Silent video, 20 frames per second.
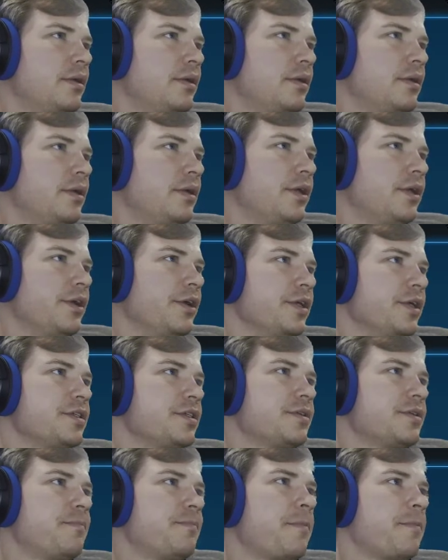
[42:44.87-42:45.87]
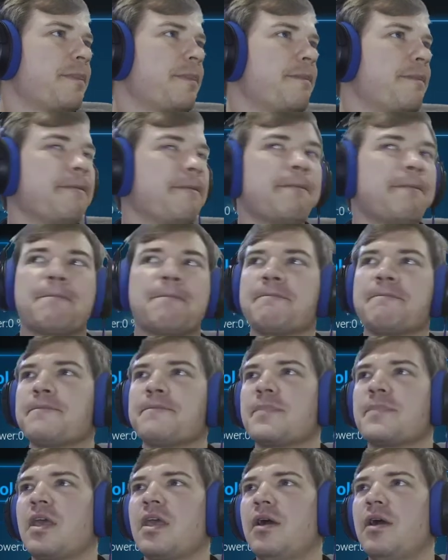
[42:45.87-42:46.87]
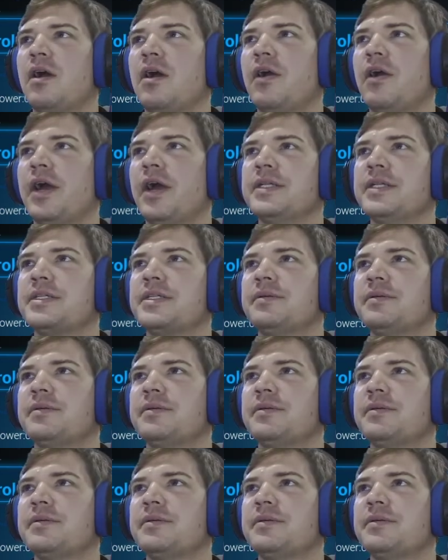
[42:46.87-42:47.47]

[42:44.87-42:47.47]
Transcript: here it is. All right.